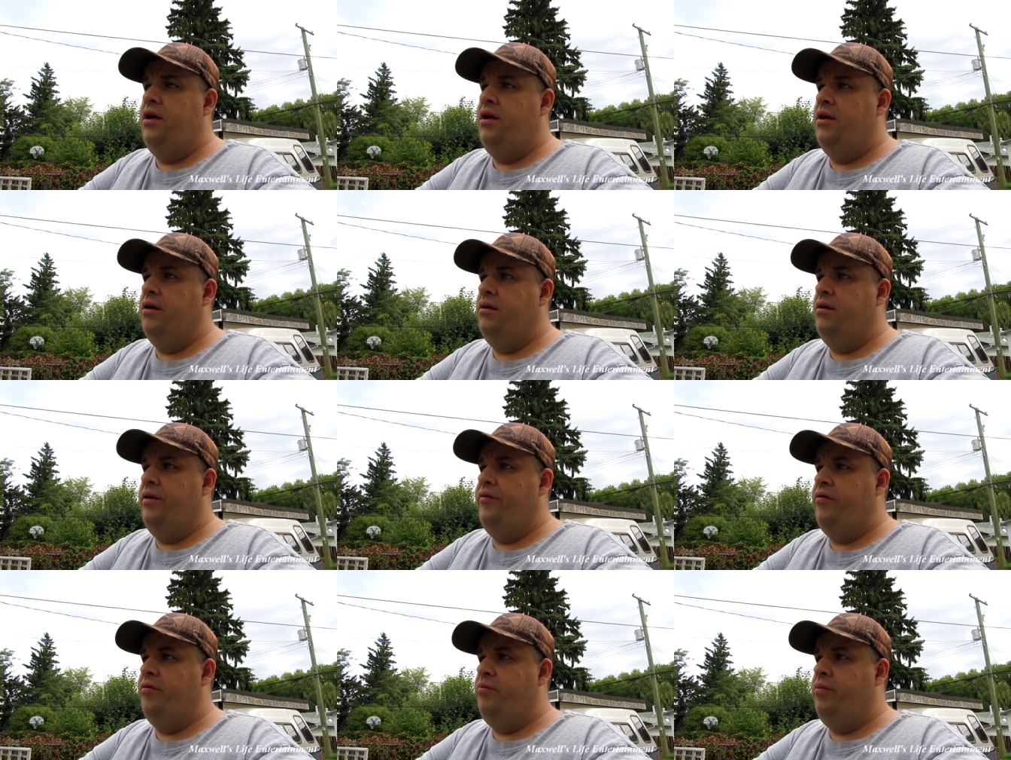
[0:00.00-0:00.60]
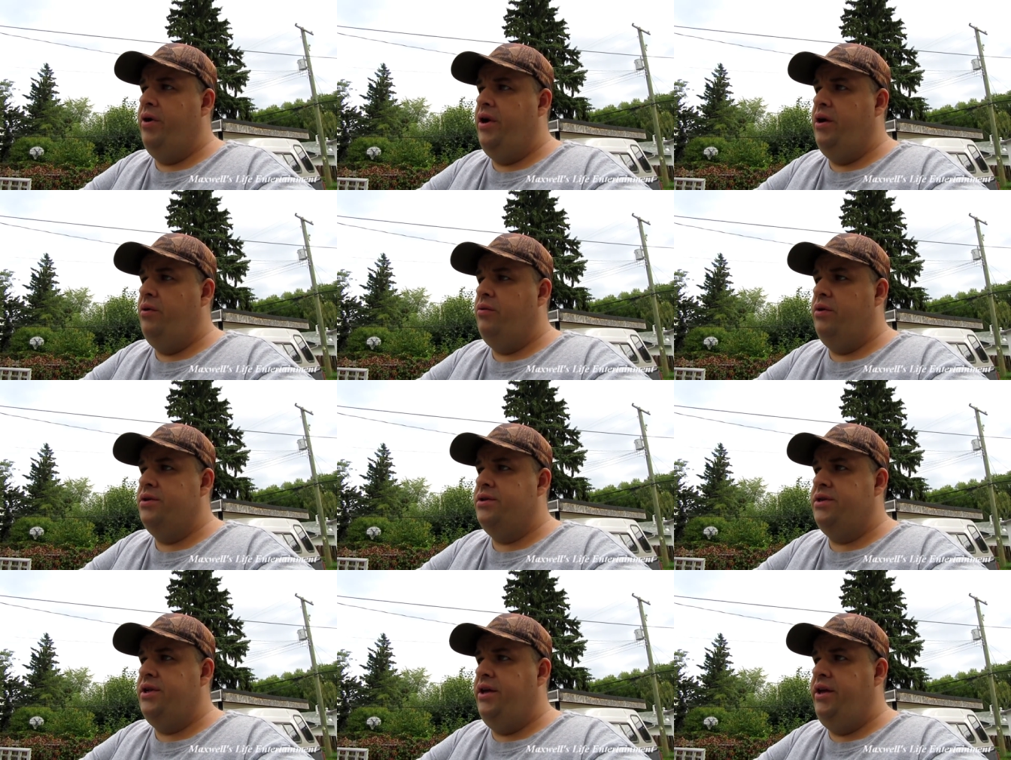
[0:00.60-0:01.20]
You know, everybody
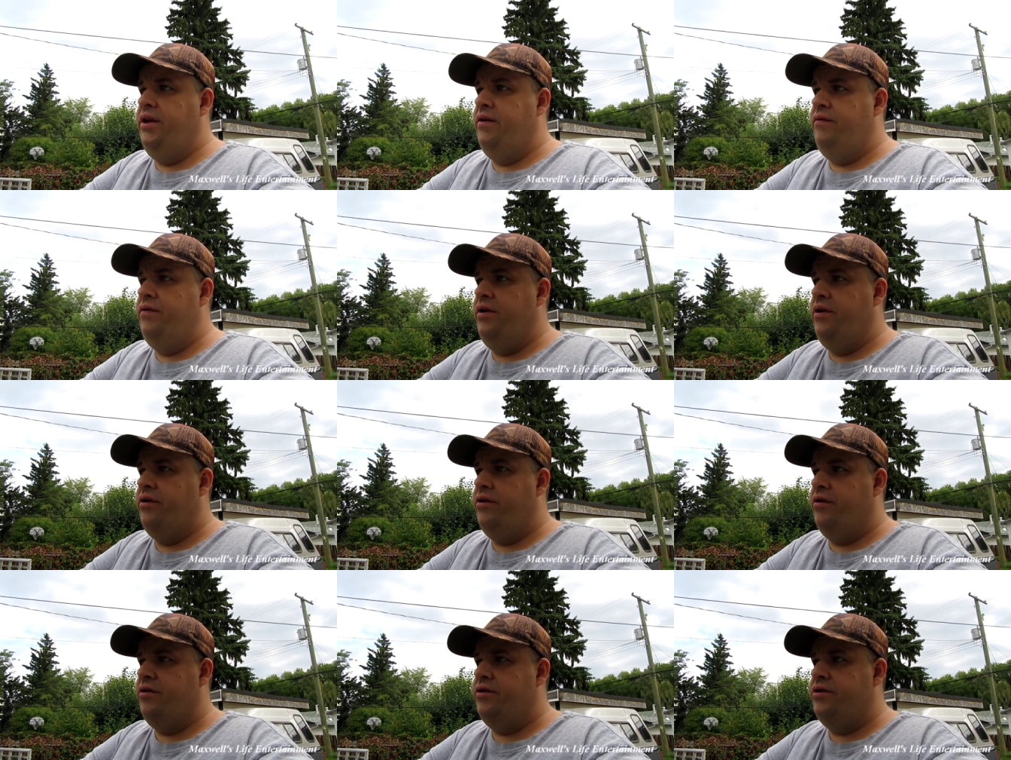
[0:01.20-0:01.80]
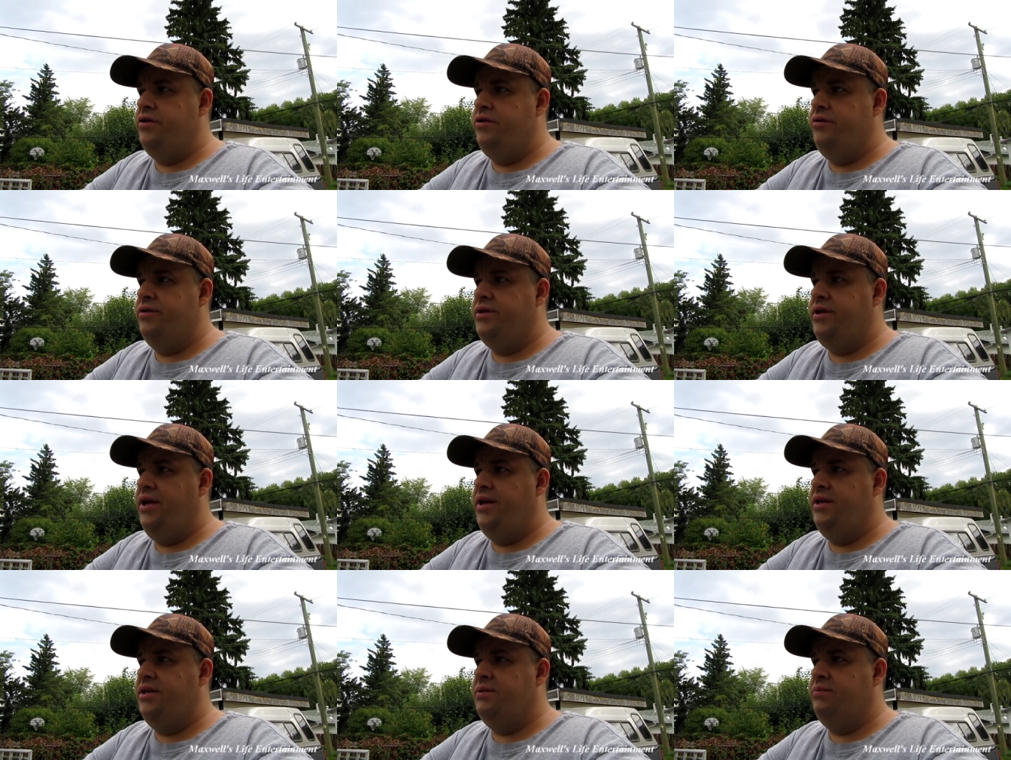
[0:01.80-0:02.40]
wants to give you their two
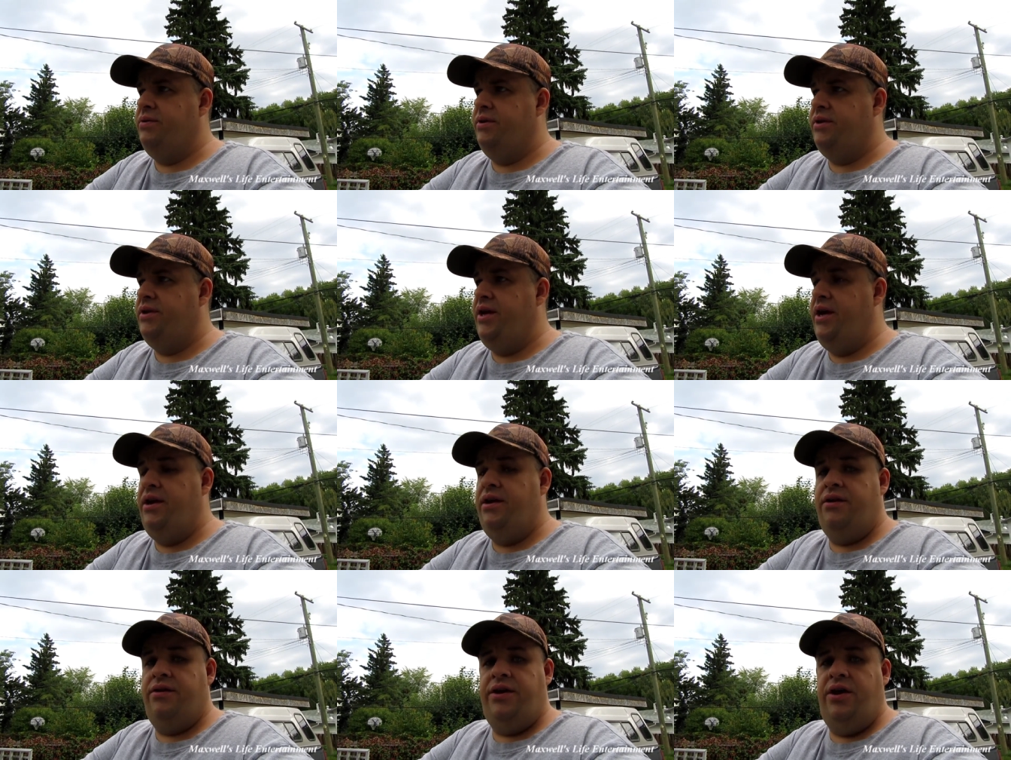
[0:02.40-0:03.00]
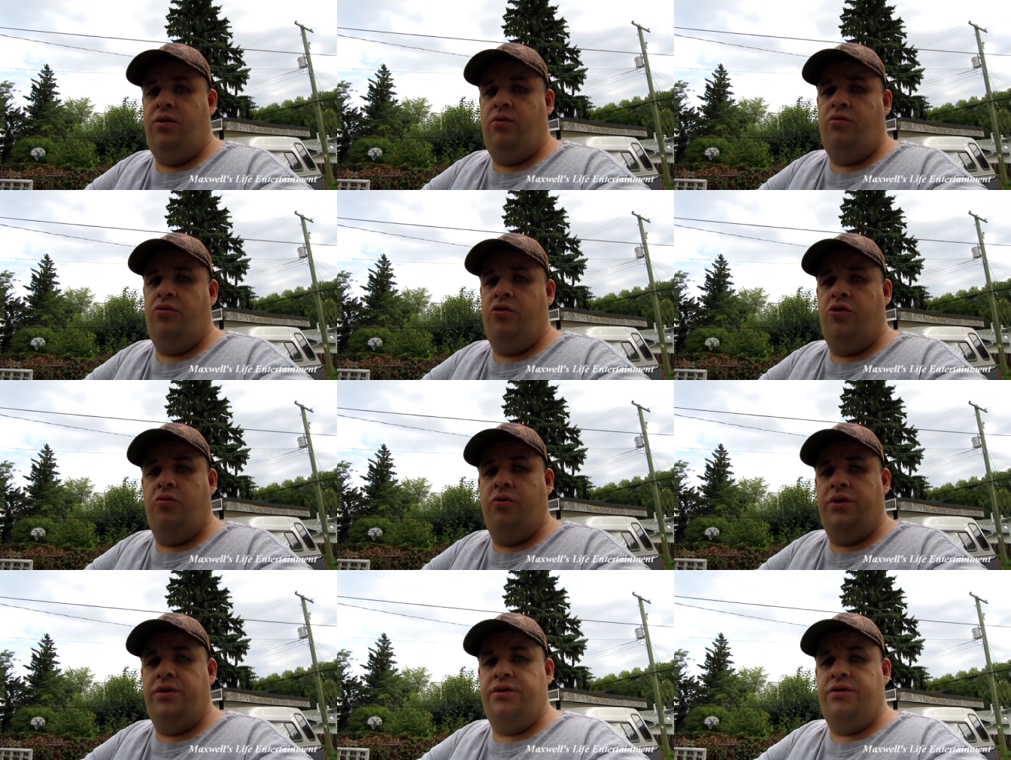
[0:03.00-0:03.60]
cents, but they, they don't
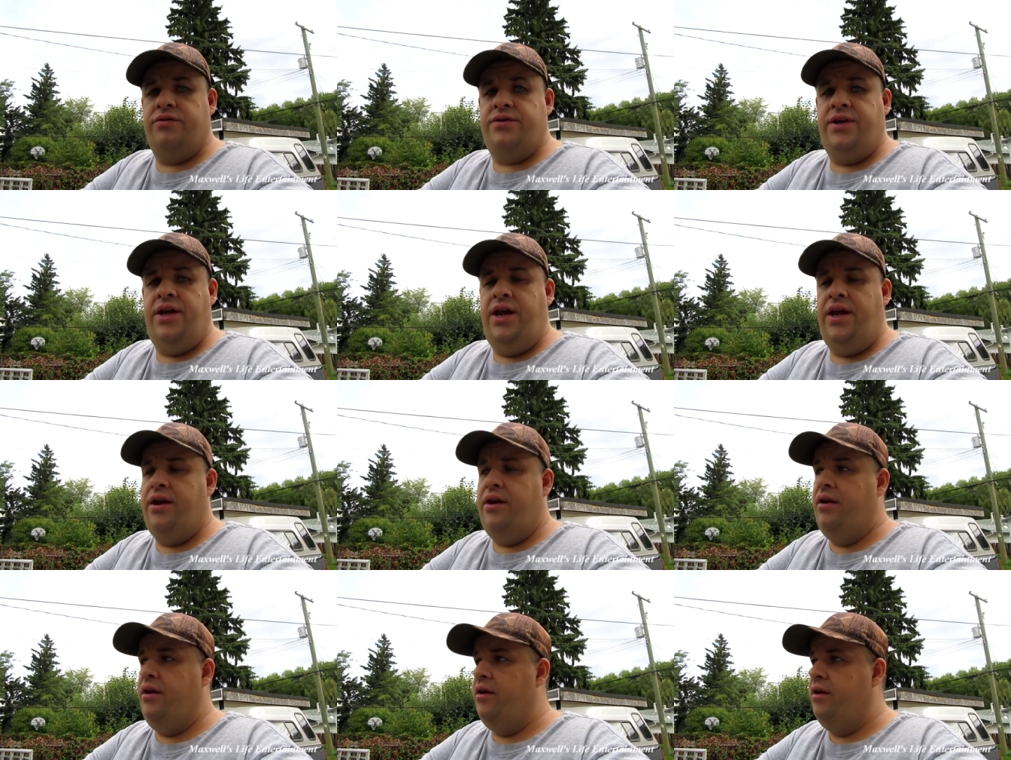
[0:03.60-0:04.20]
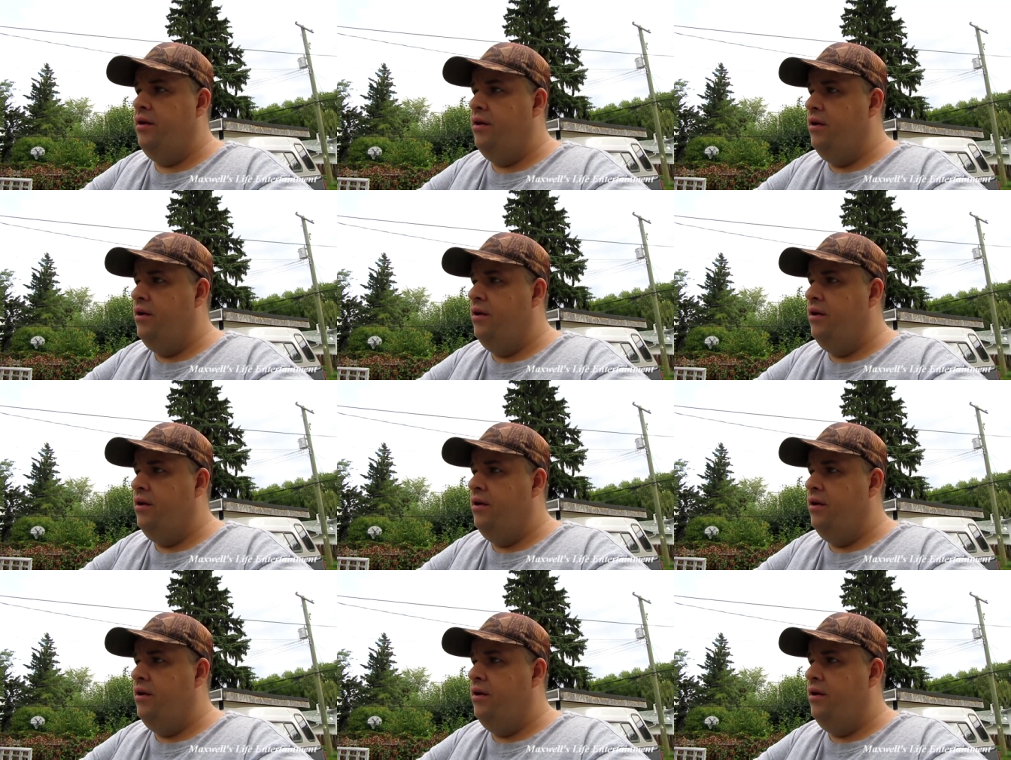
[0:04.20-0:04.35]
know what they're saying